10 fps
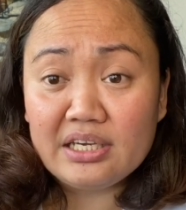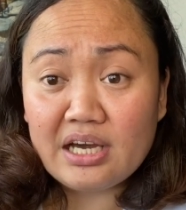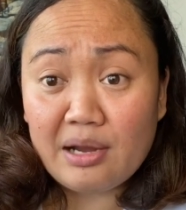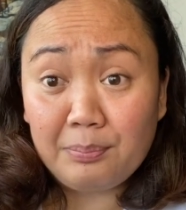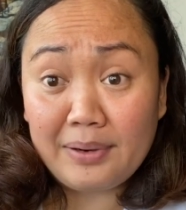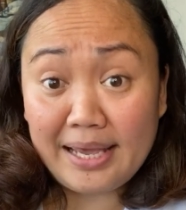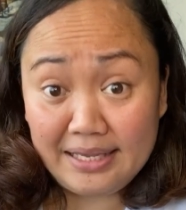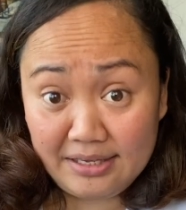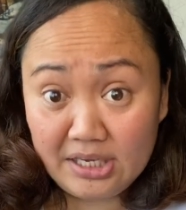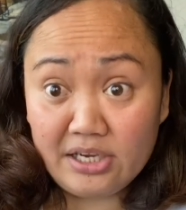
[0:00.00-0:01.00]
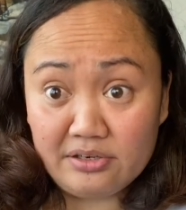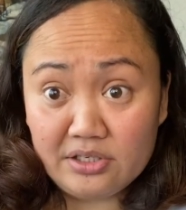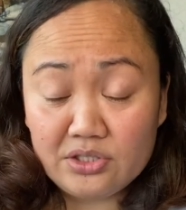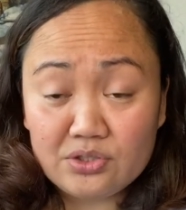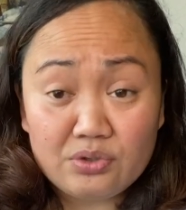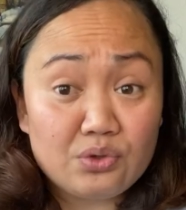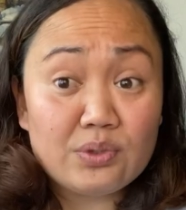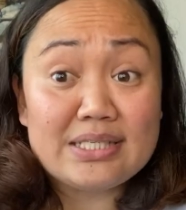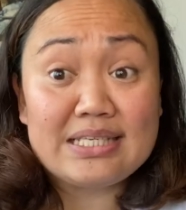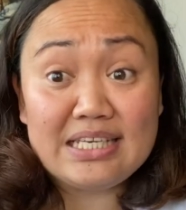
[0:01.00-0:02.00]
apply here. So it
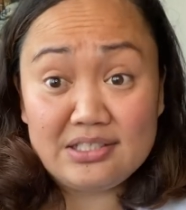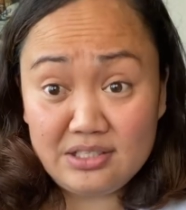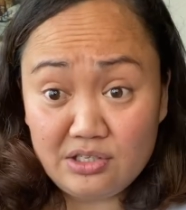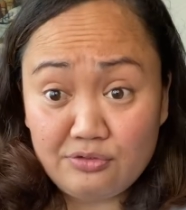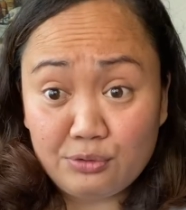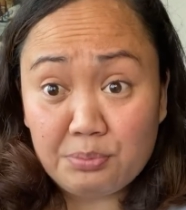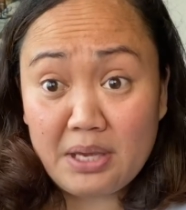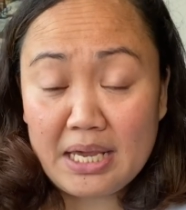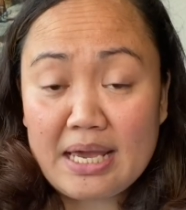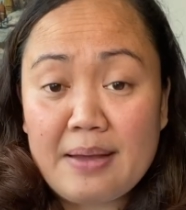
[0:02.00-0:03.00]
was easier for me.